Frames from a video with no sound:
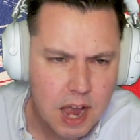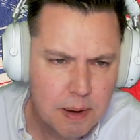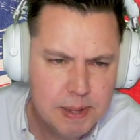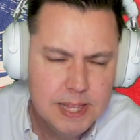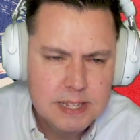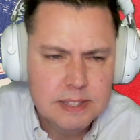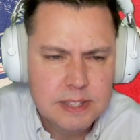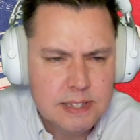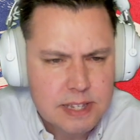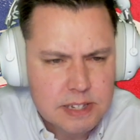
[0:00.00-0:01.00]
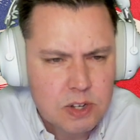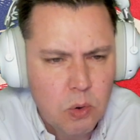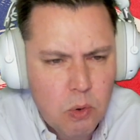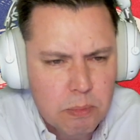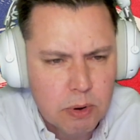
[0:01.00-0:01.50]
I mean, is this
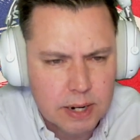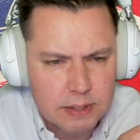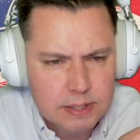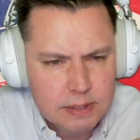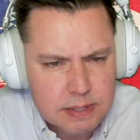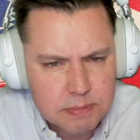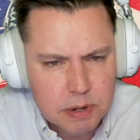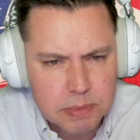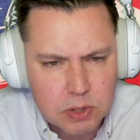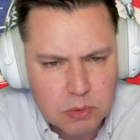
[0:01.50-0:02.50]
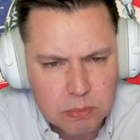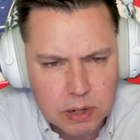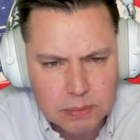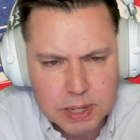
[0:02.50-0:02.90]
cornbread? I think this might be cornbread.